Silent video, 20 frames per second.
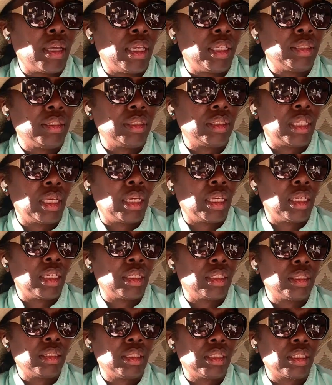It
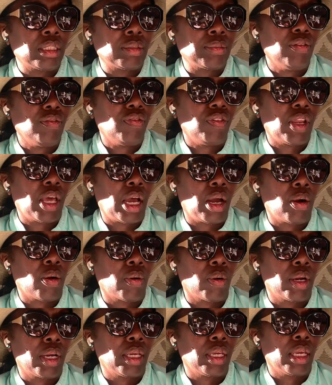says
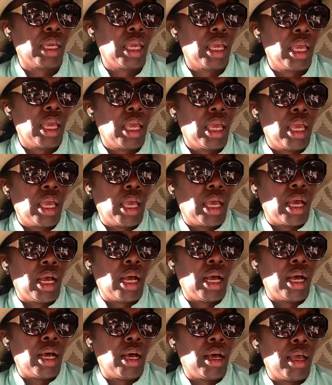flowering
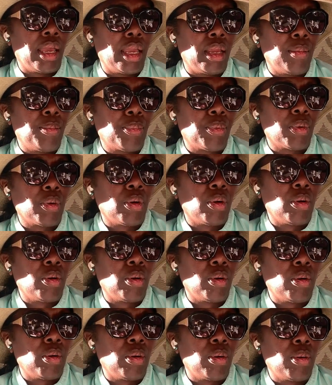
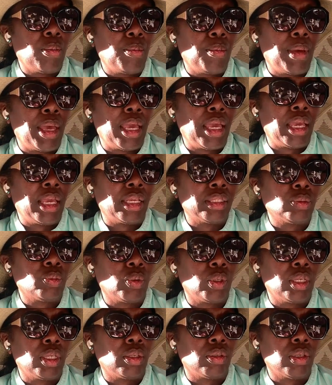April, May is
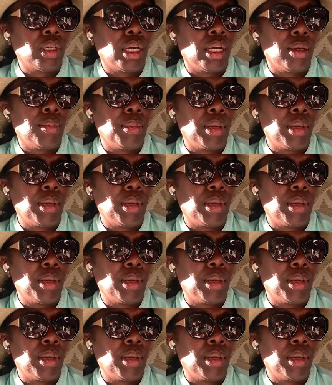when it'll come